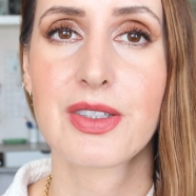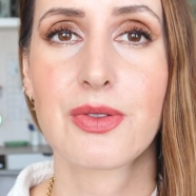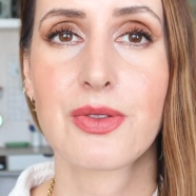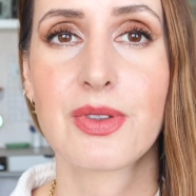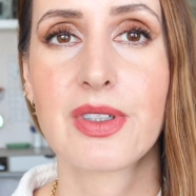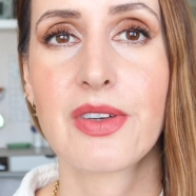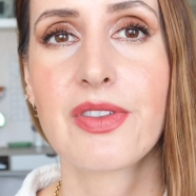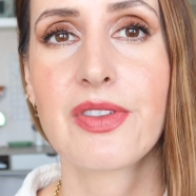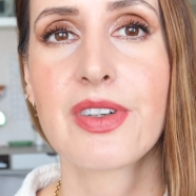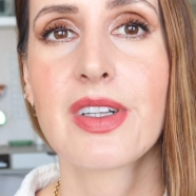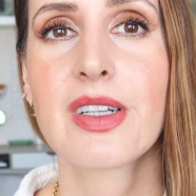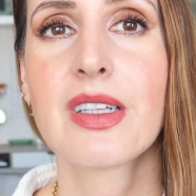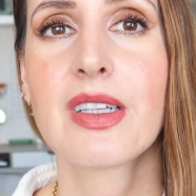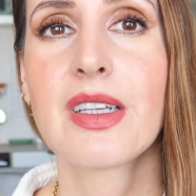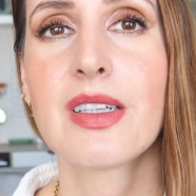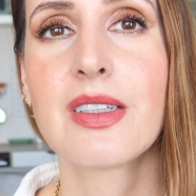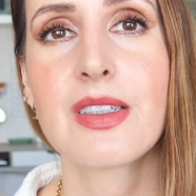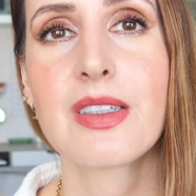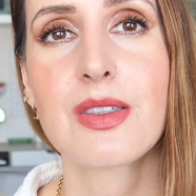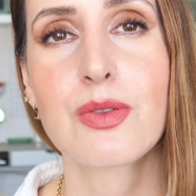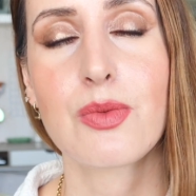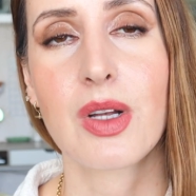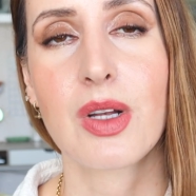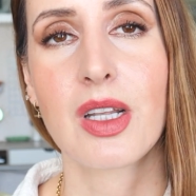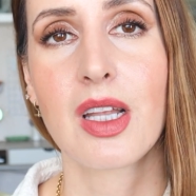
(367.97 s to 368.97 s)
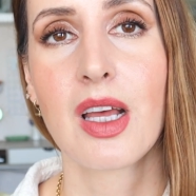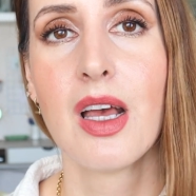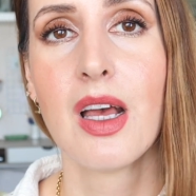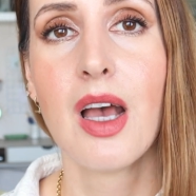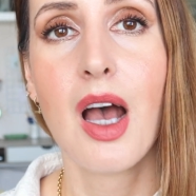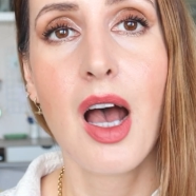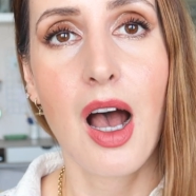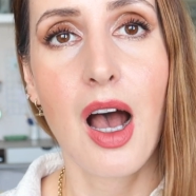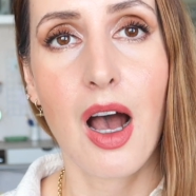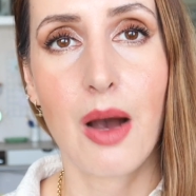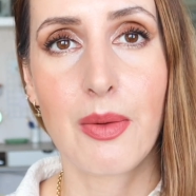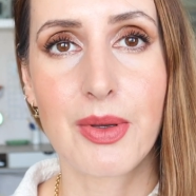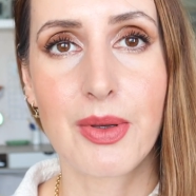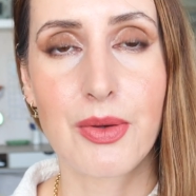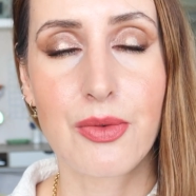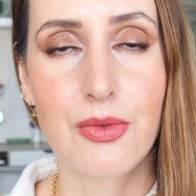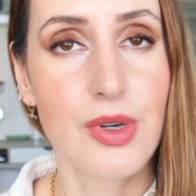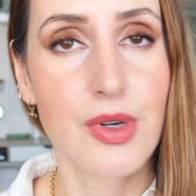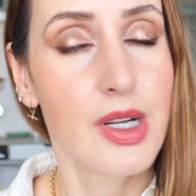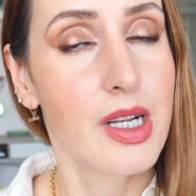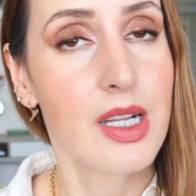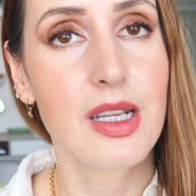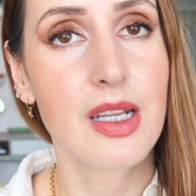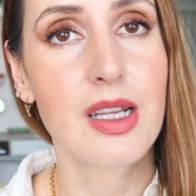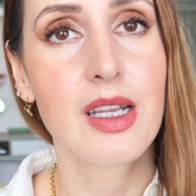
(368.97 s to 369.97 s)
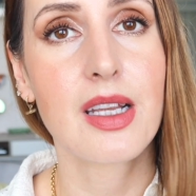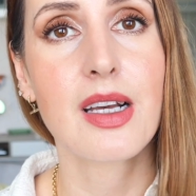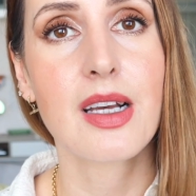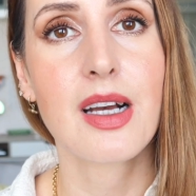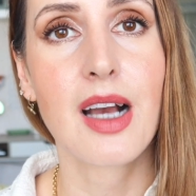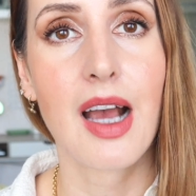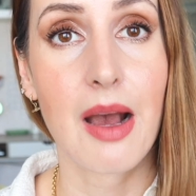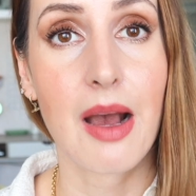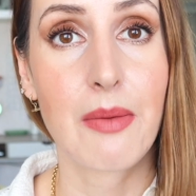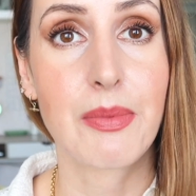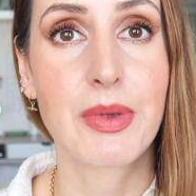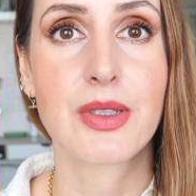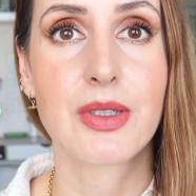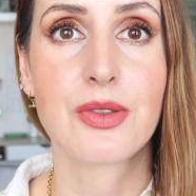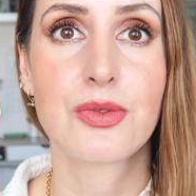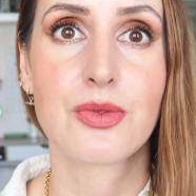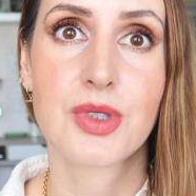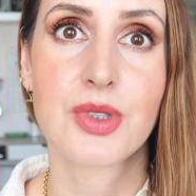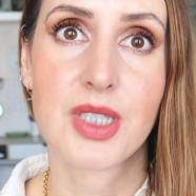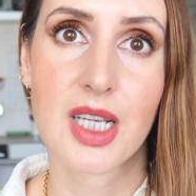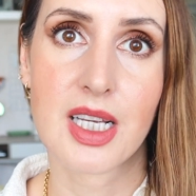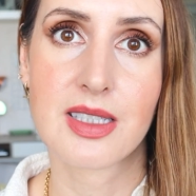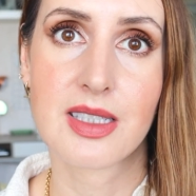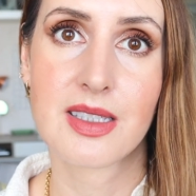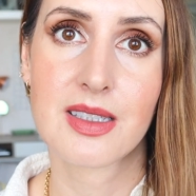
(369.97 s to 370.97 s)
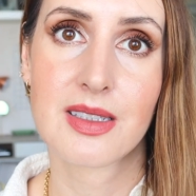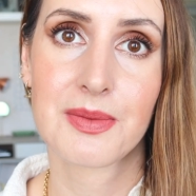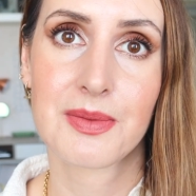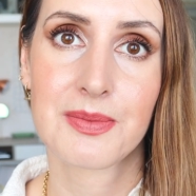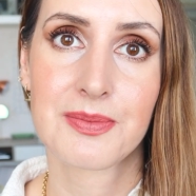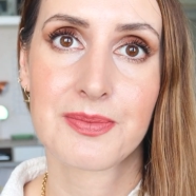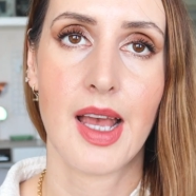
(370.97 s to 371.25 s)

So definitely this one I'll be really happy to test.